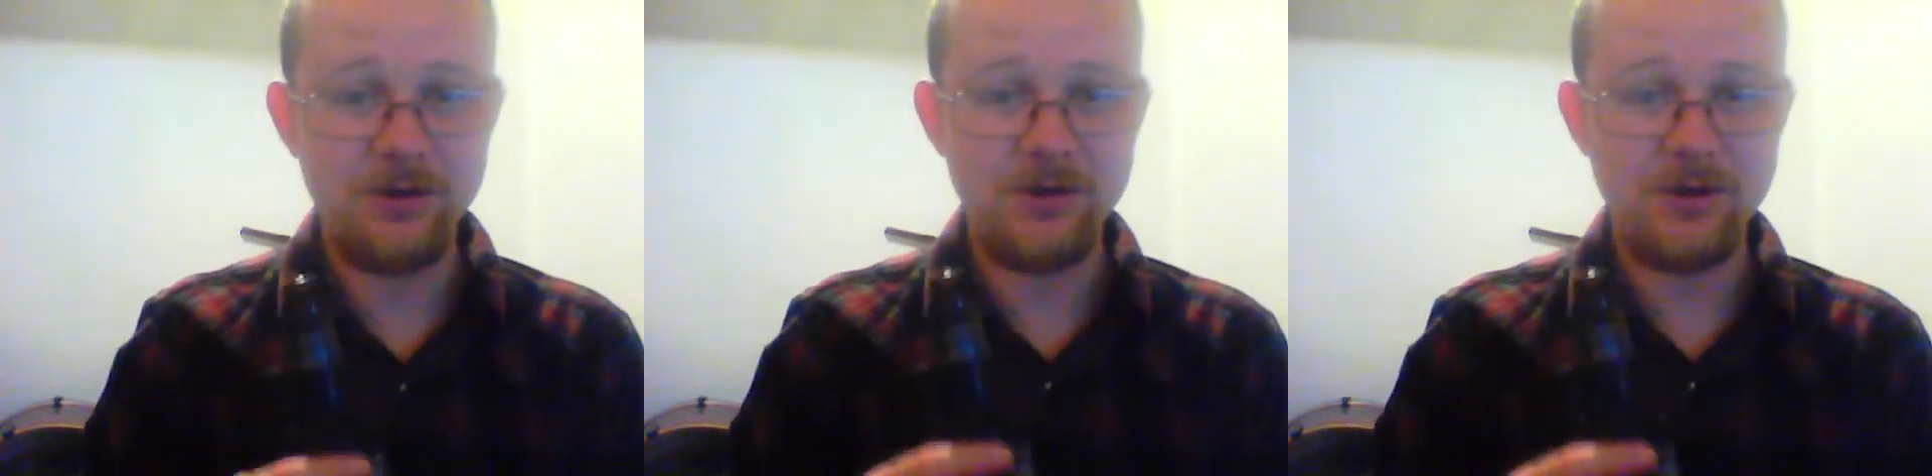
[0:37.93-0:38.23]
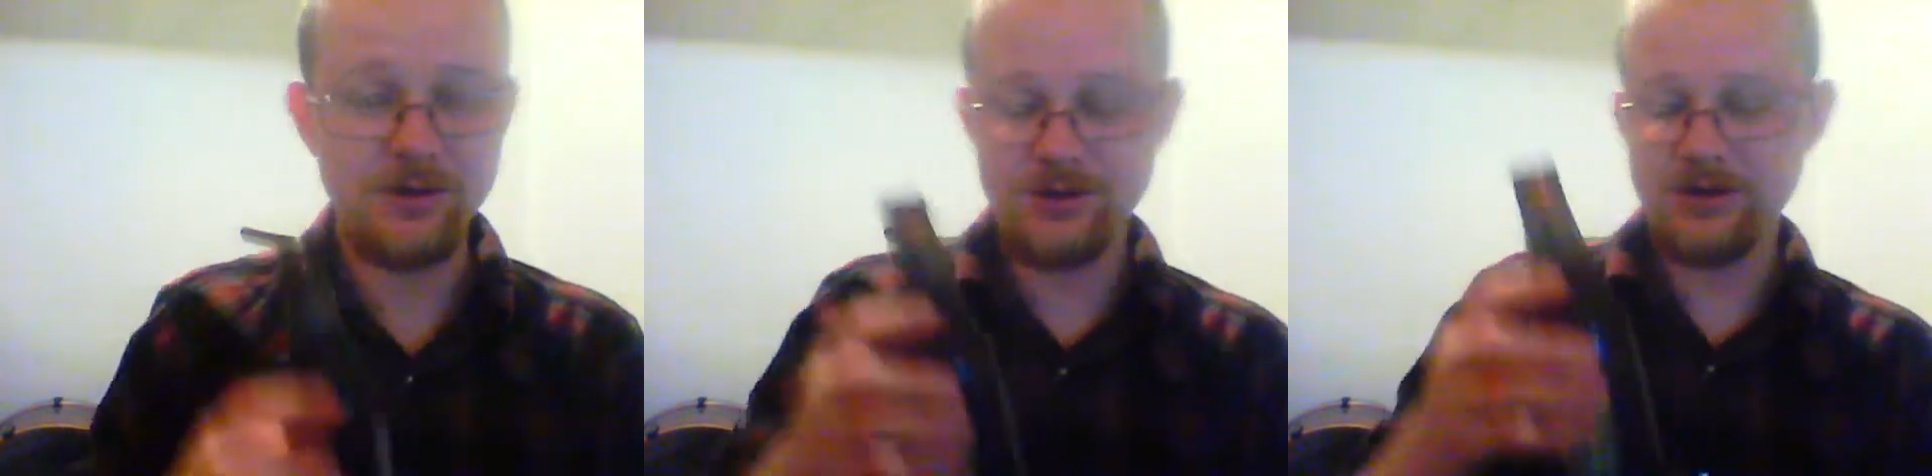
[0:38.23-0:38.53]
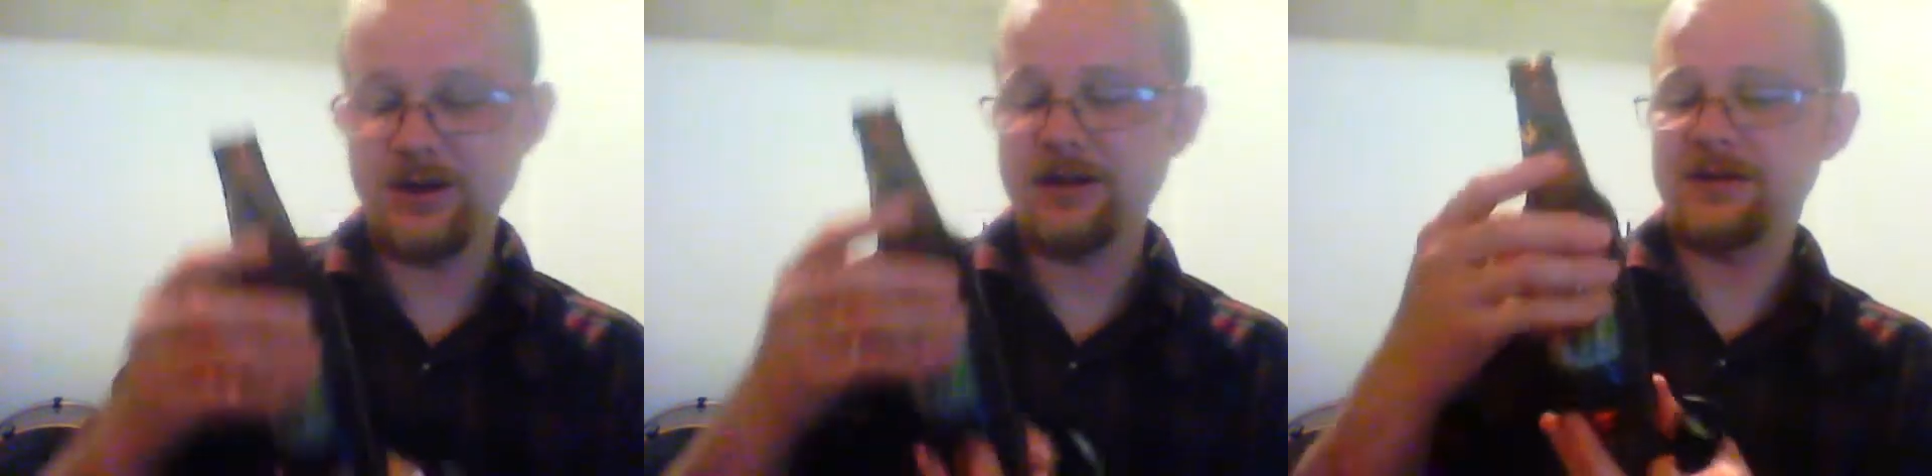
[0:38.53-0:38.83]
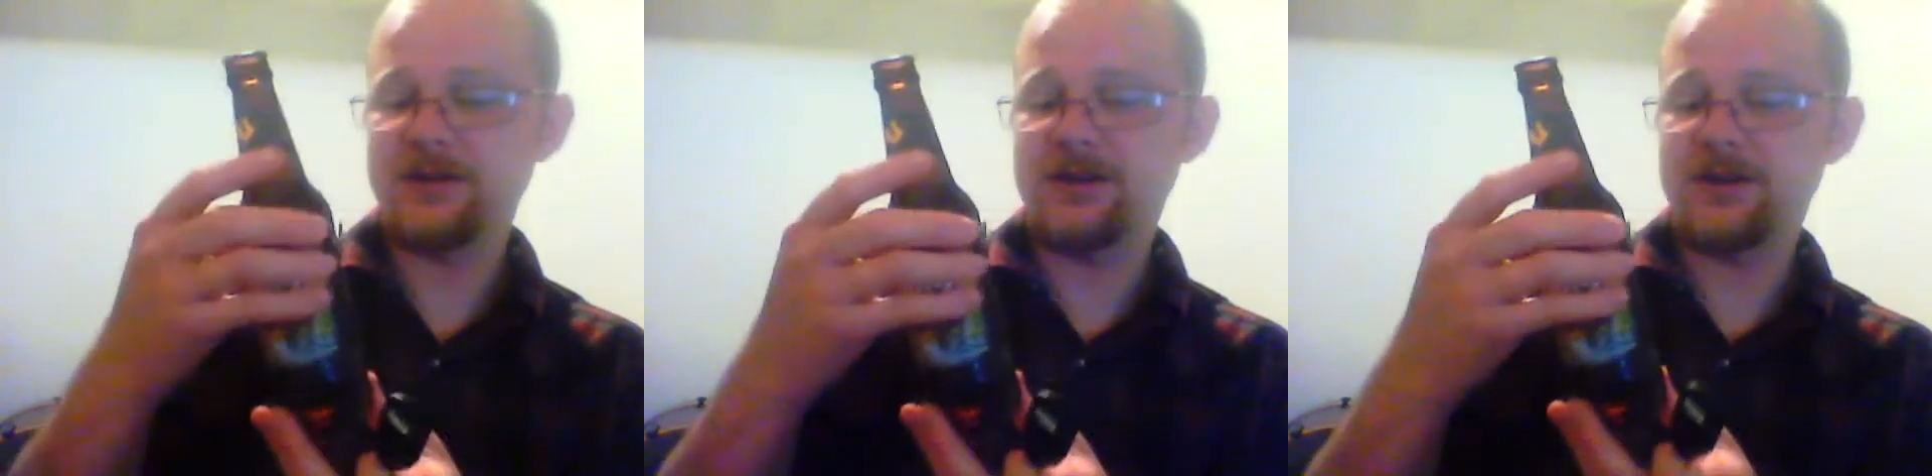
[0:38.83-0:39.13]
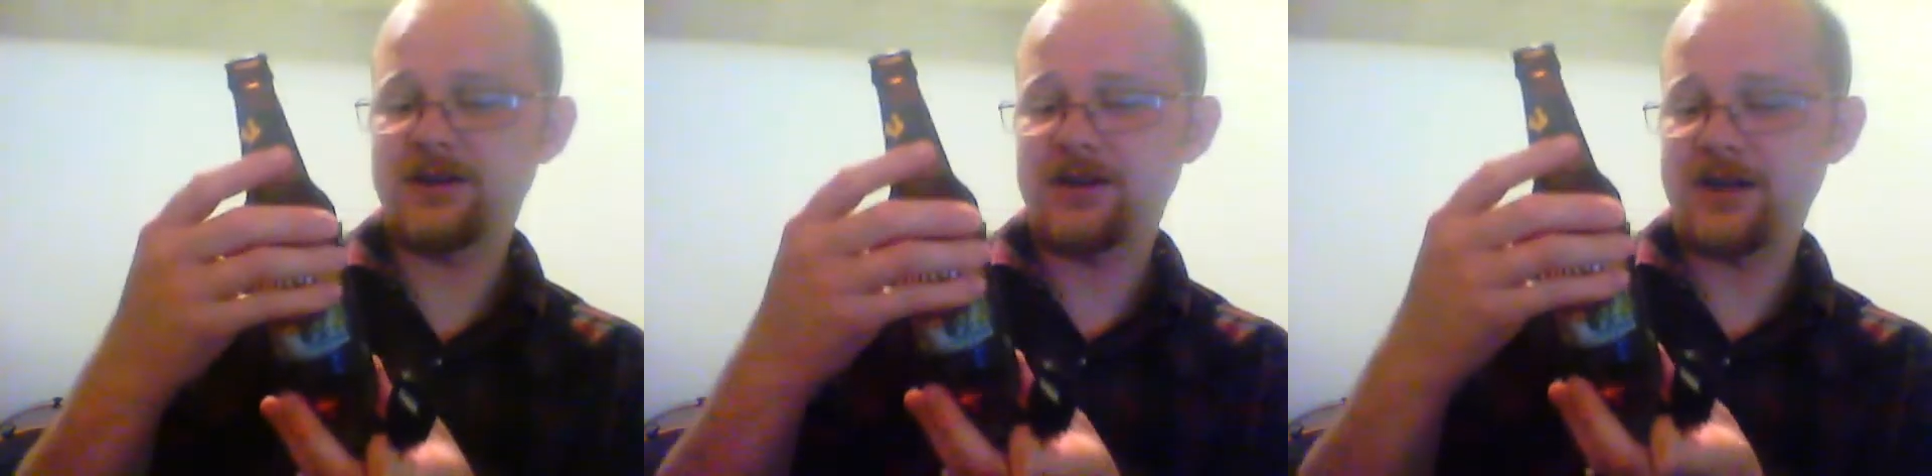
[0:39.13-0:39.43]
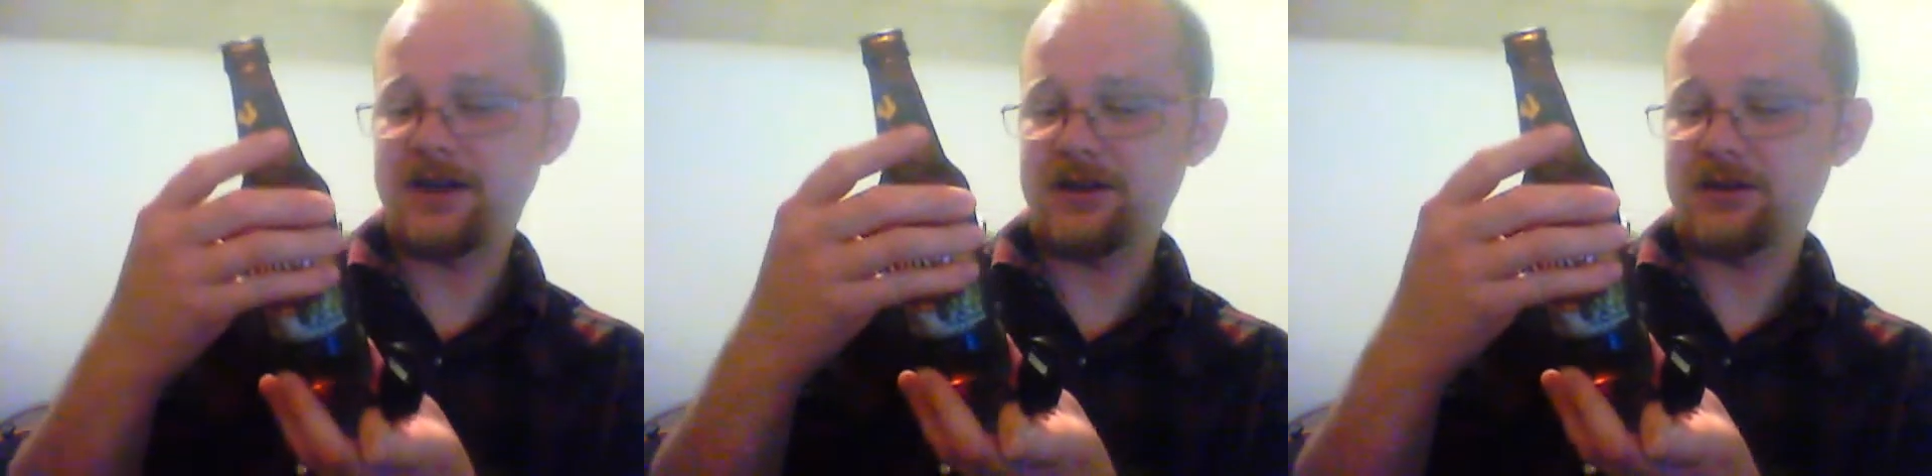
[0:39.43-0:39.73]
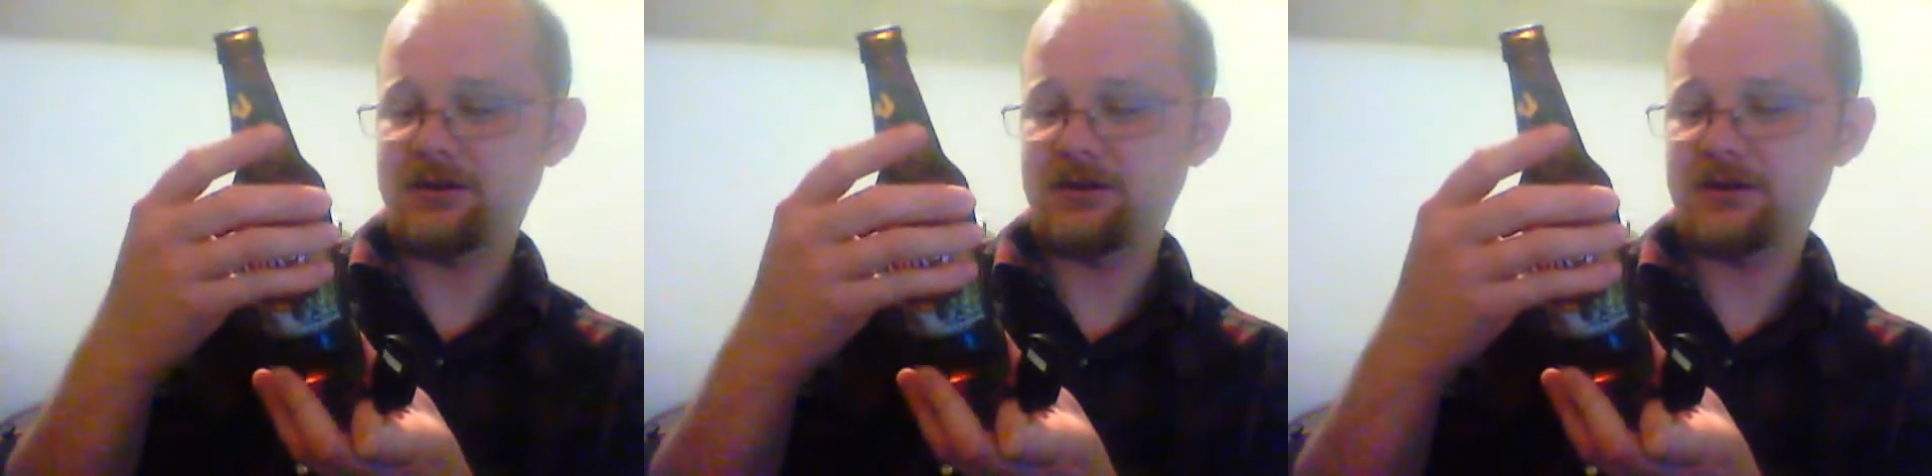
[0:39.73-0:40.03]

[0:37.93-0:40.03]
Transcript: used, right? Is the Saaz.